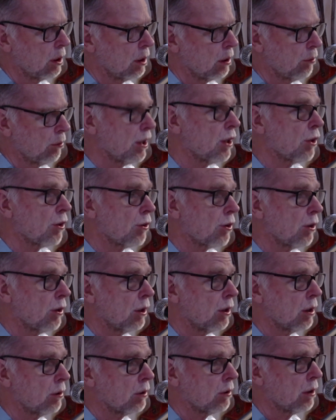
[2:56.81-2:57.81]
with
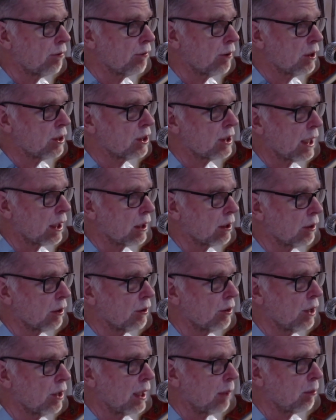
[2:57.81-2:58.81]
the first, second, and
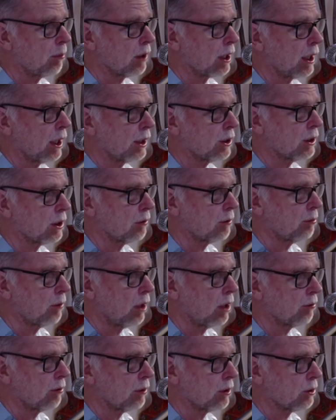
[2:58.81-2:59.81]
third application of
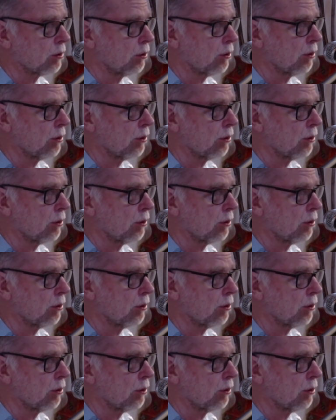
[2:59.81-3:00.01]
mindfulness, or